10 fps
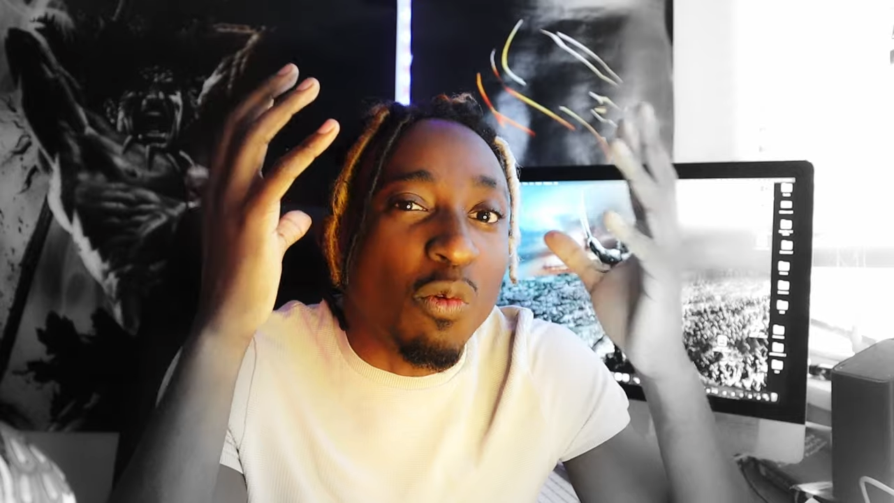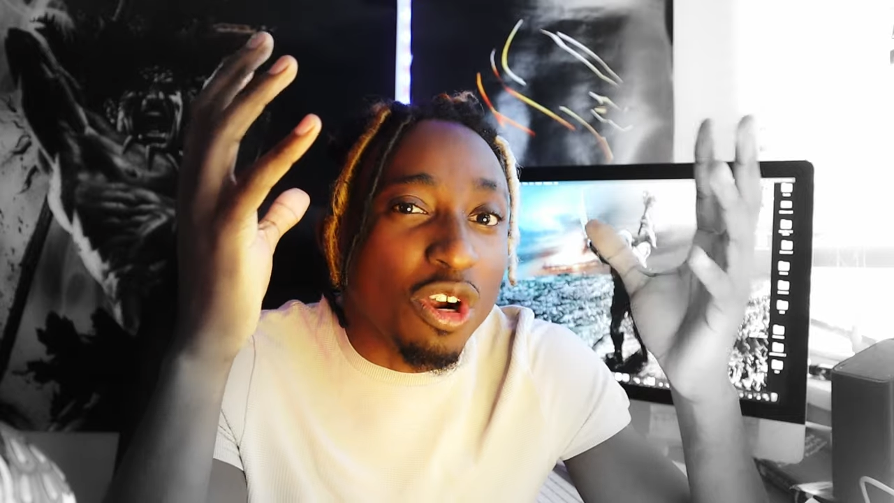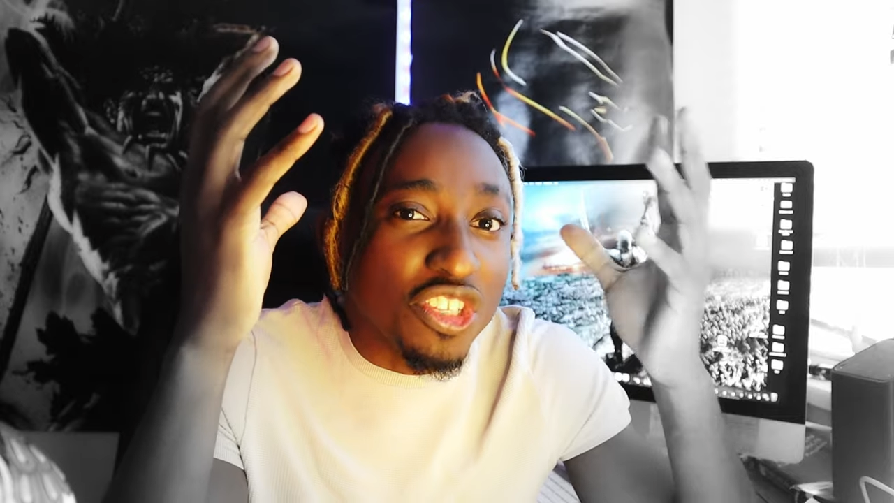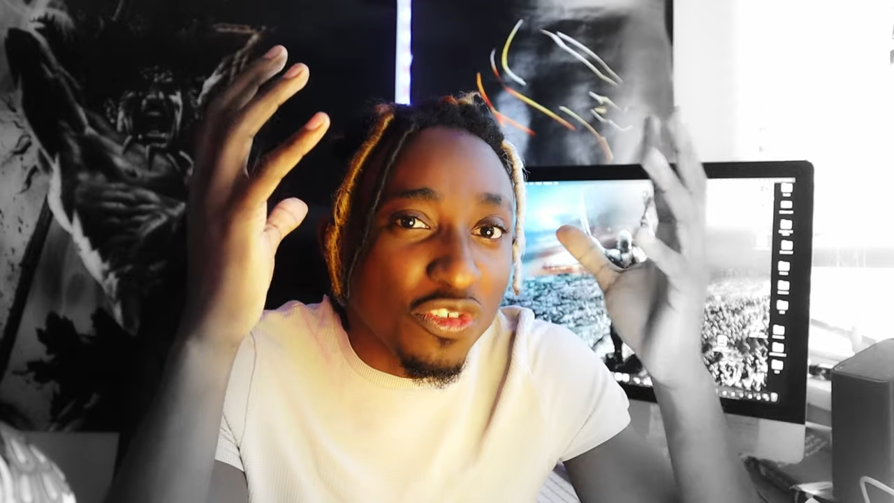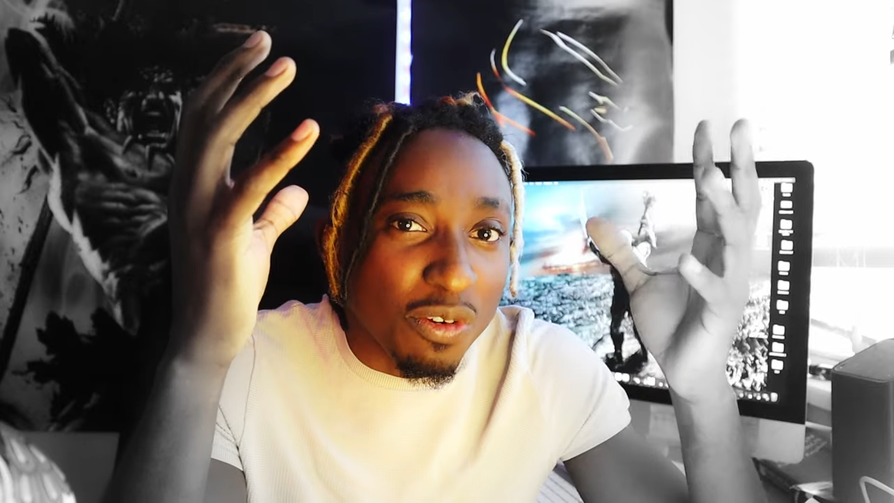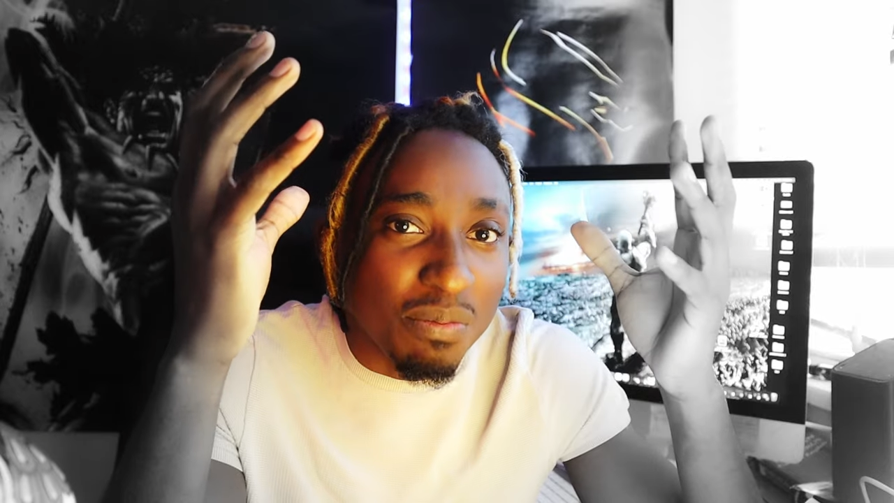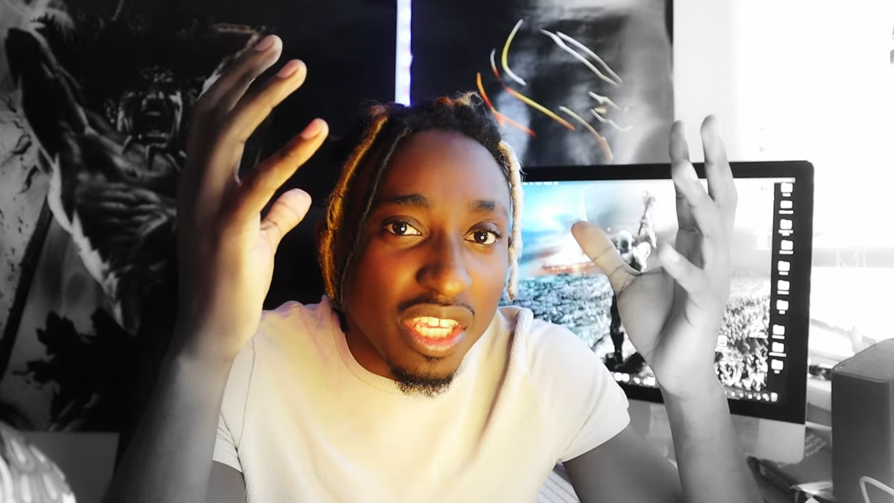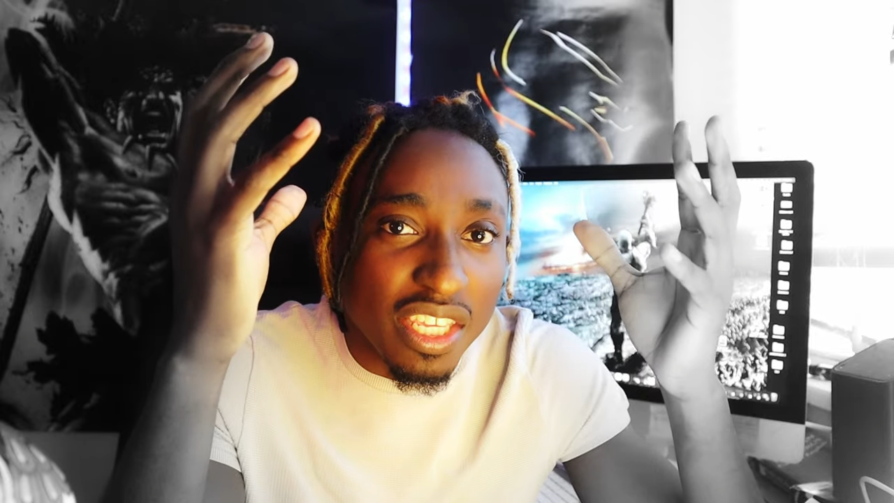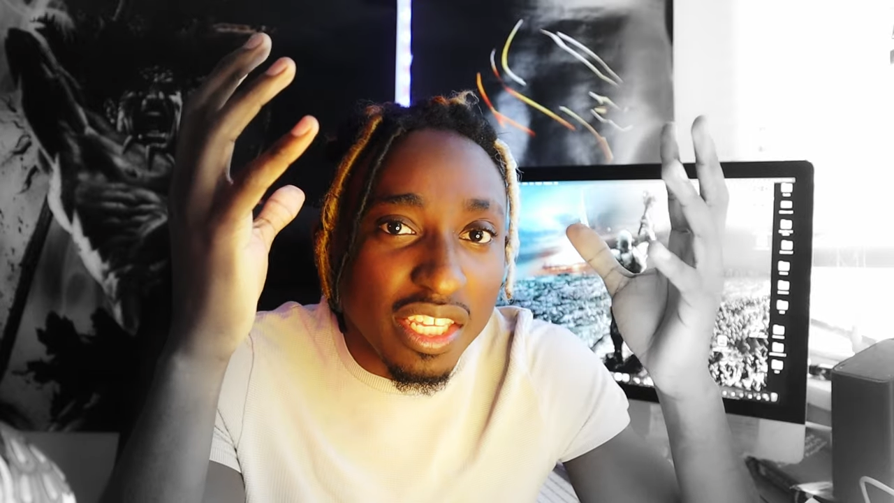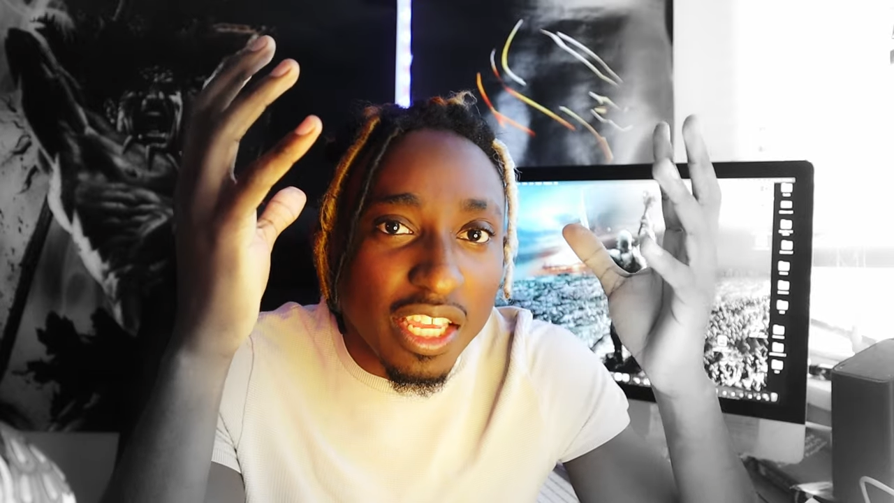it works for
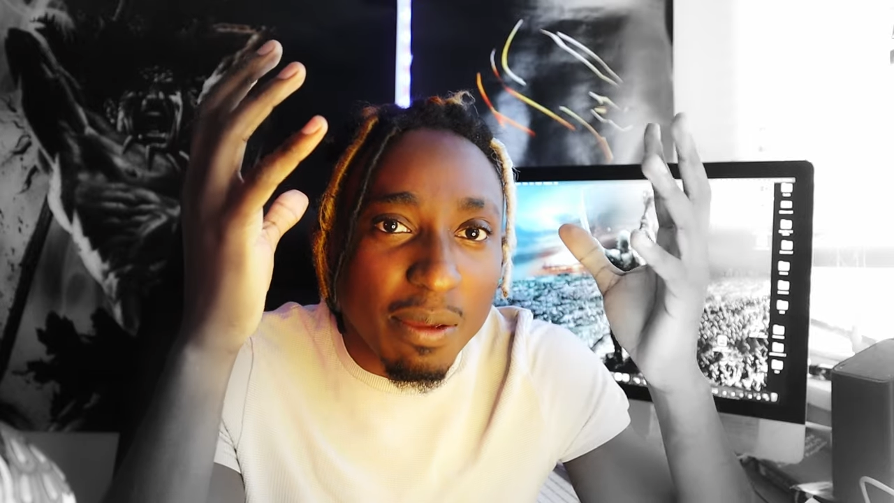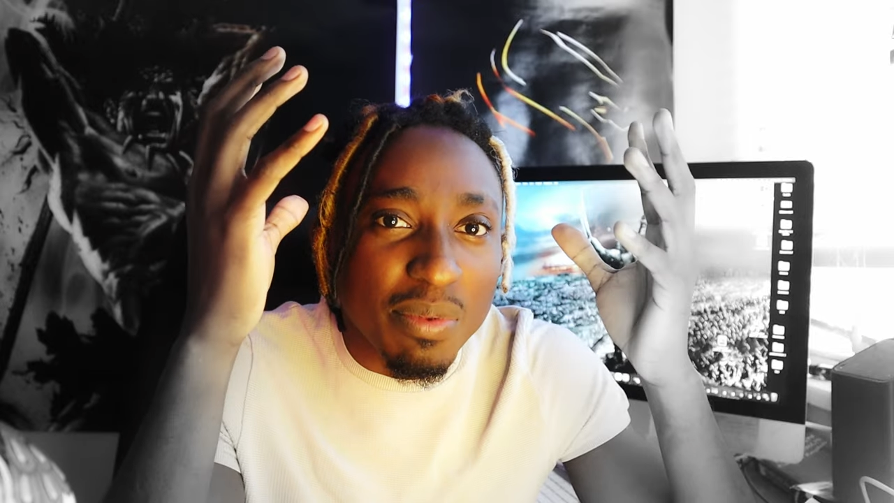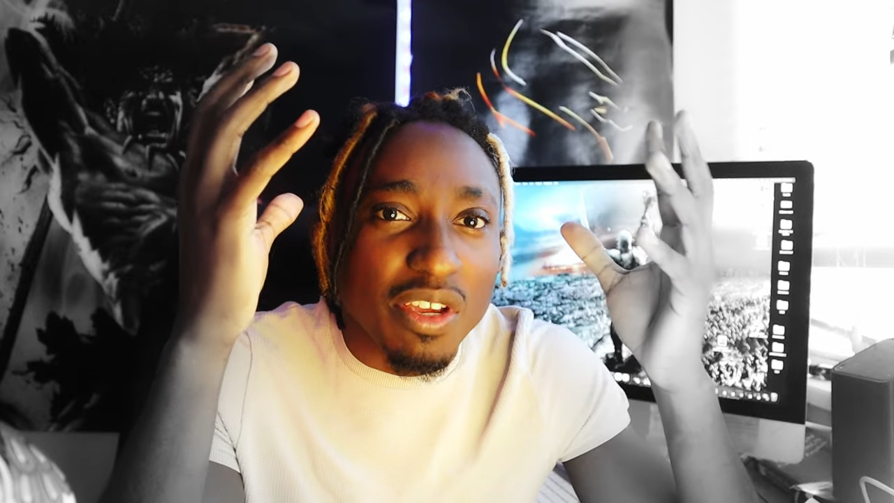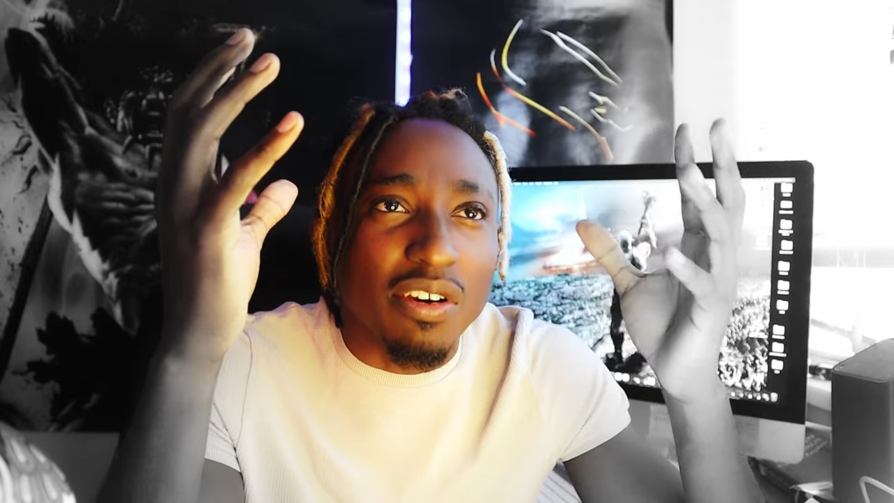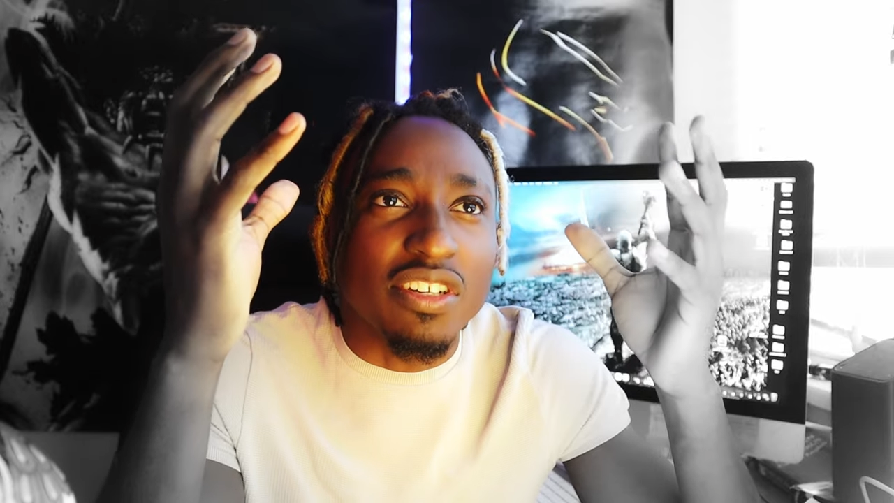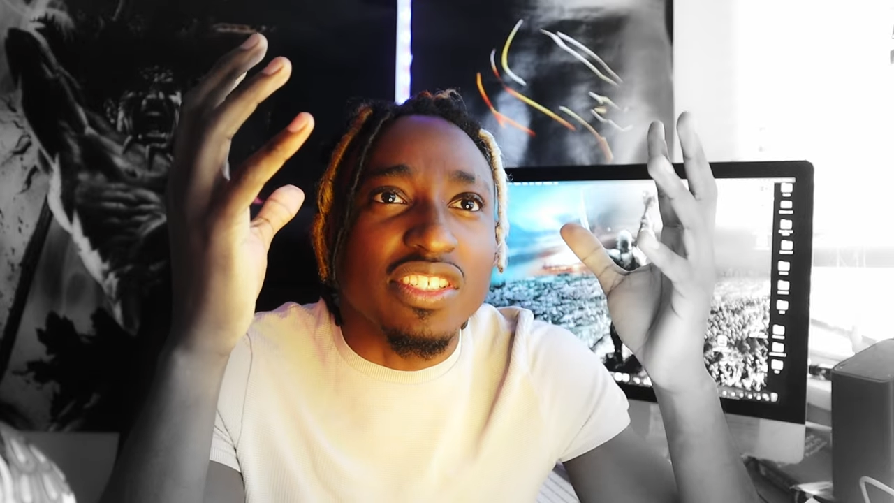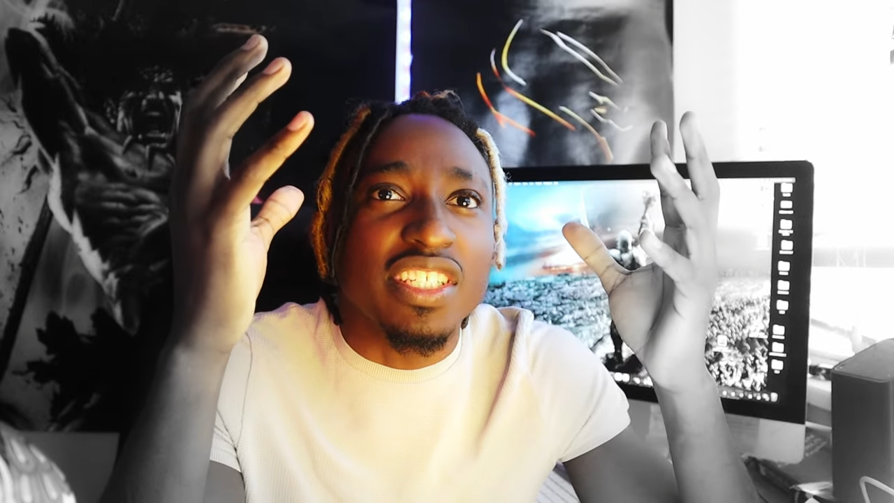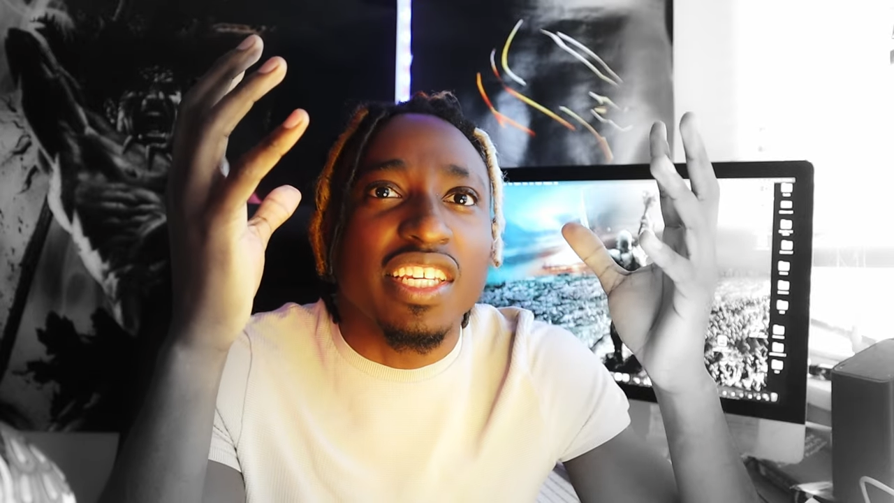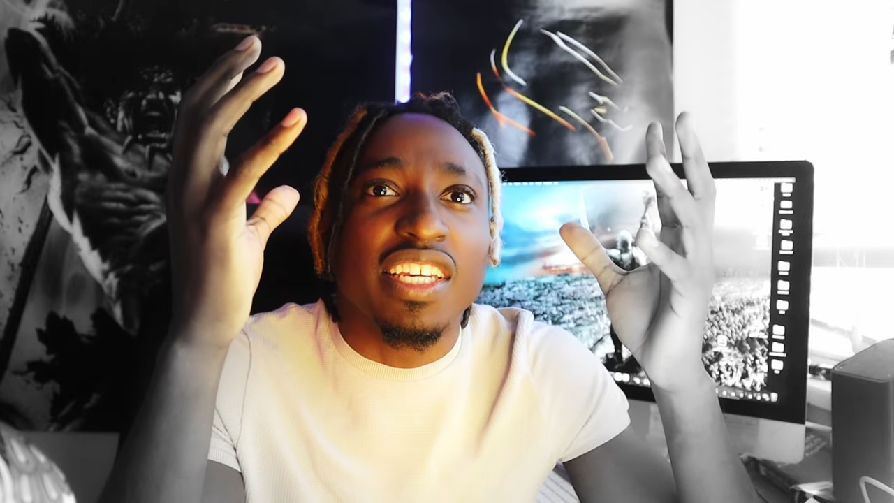me because